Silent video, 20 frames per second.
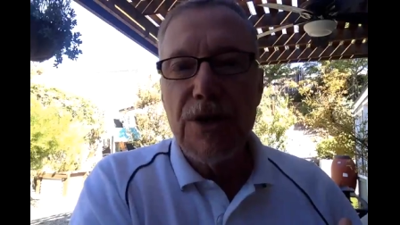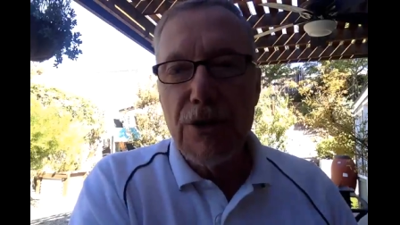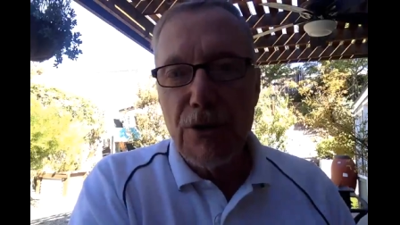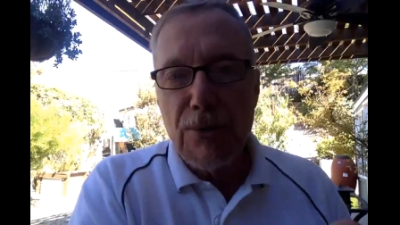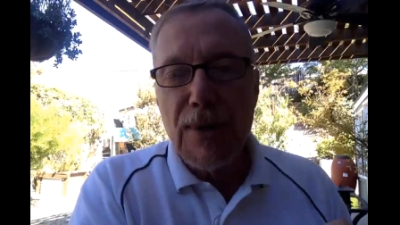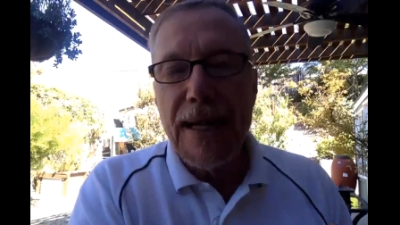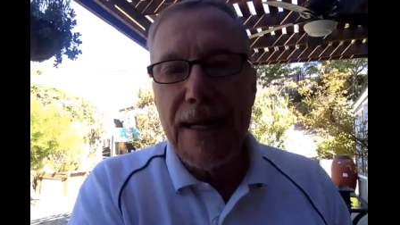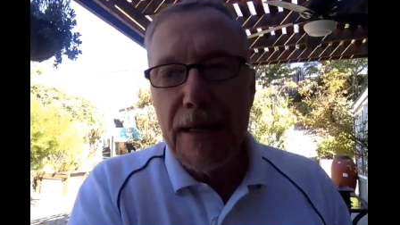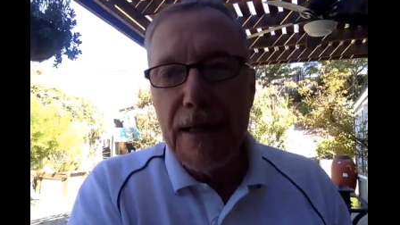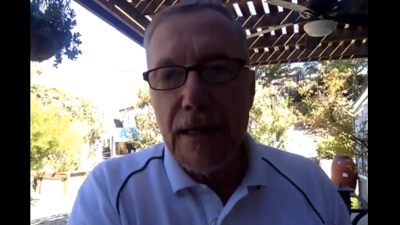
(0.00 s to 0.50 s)
when
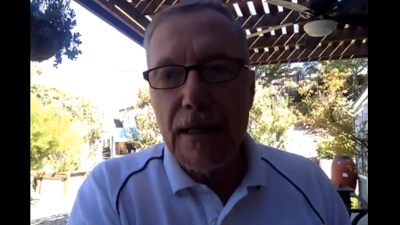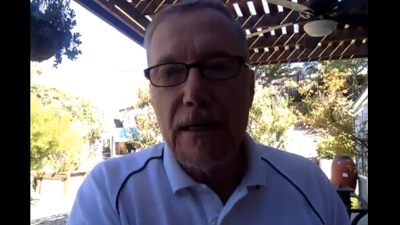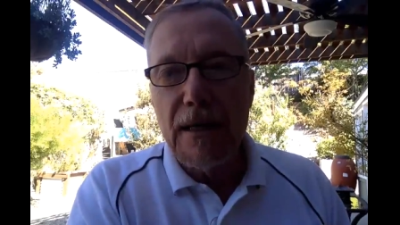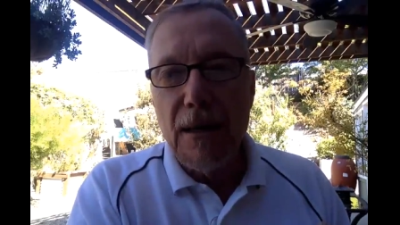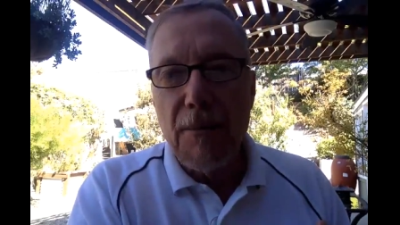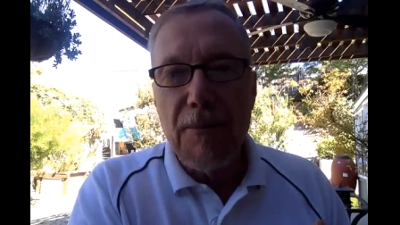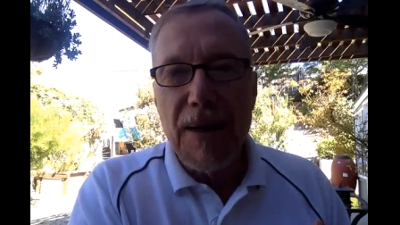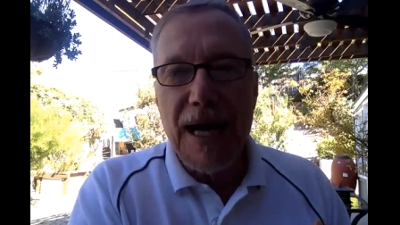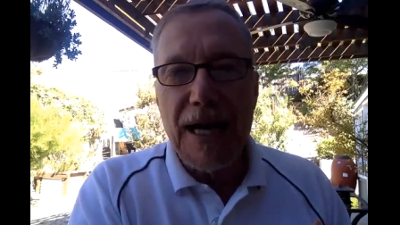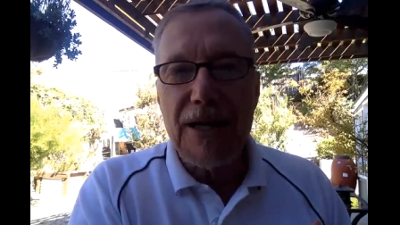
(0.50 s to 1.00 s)
you're ready to
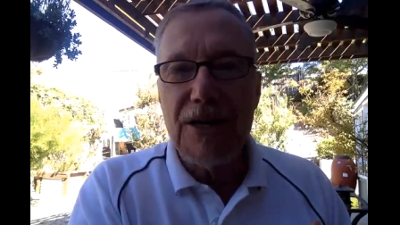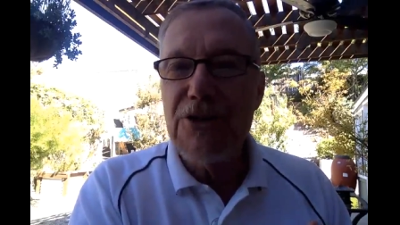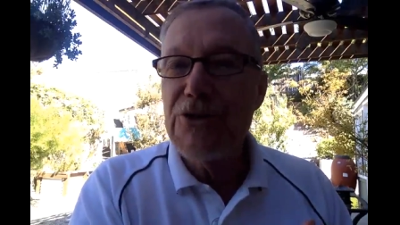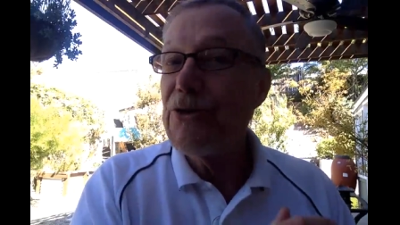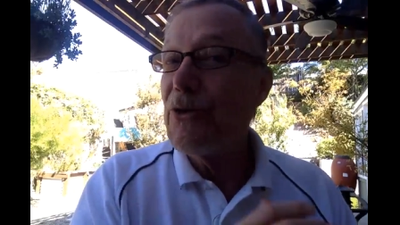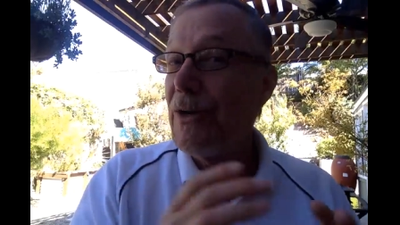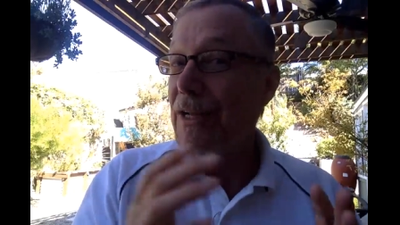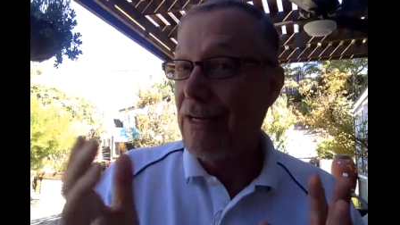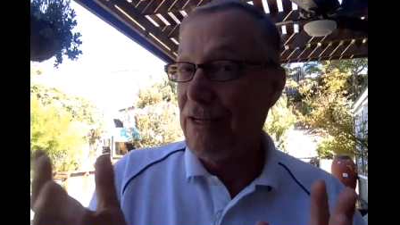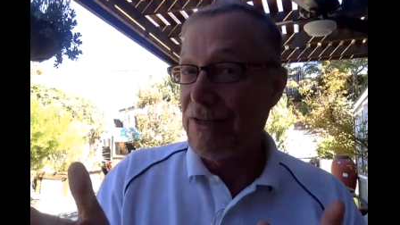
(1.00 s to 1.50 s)
come back and
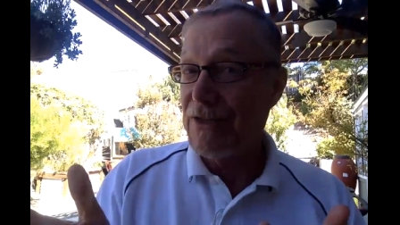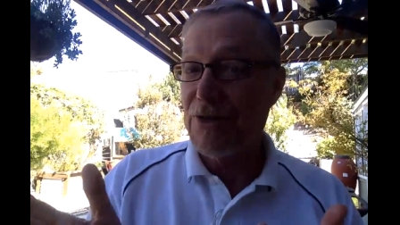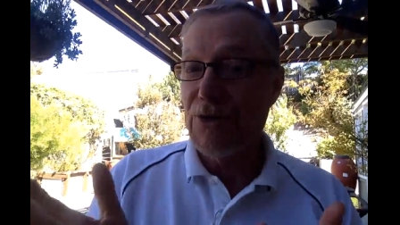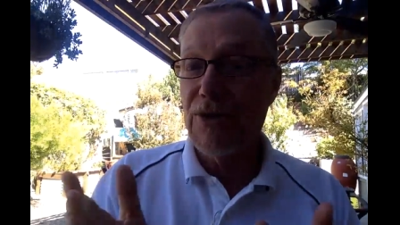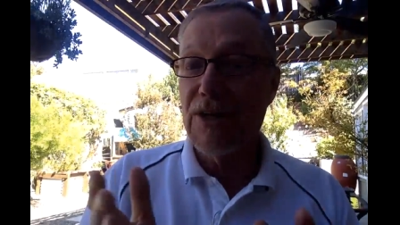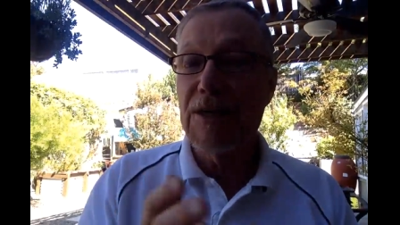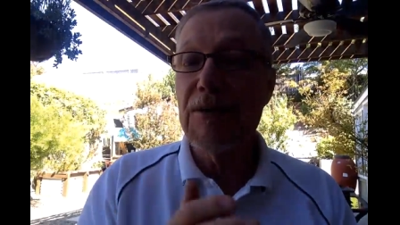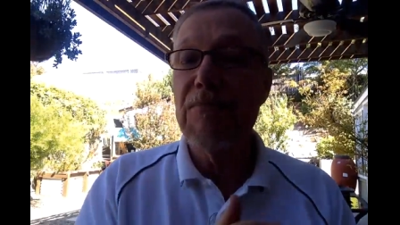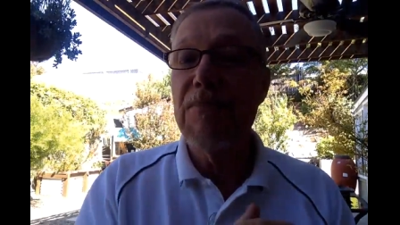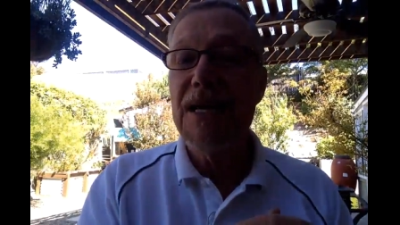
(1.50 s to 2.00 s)
join us.
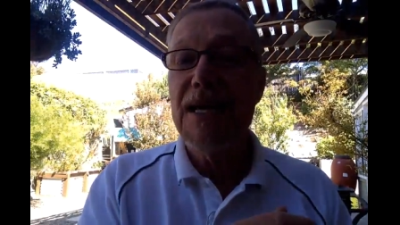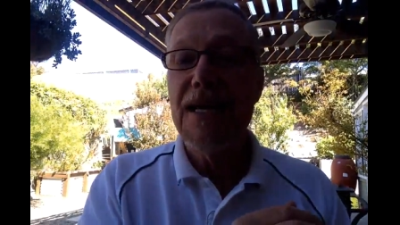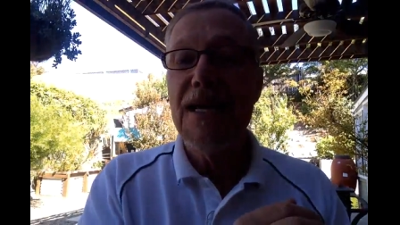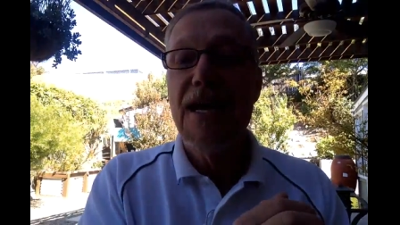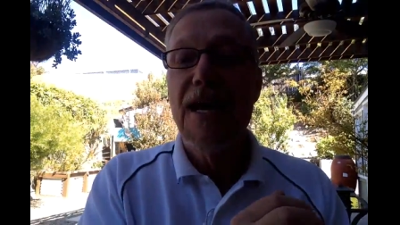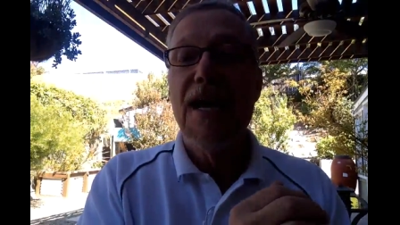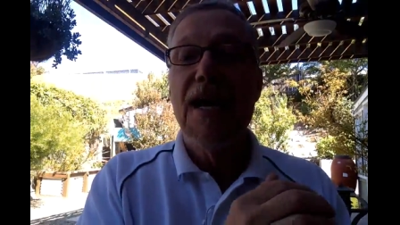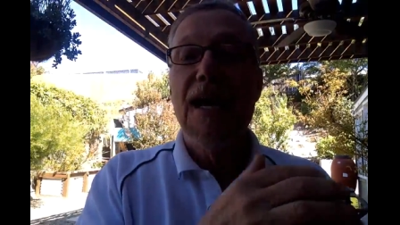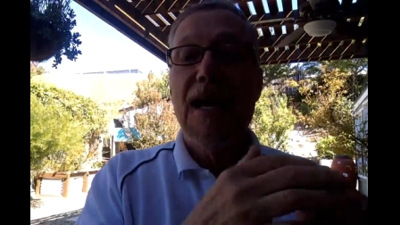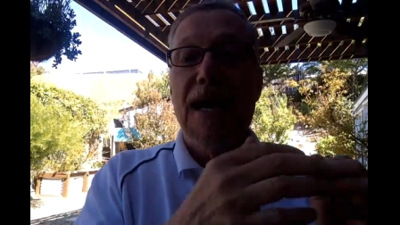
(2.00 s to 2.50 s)
So it can be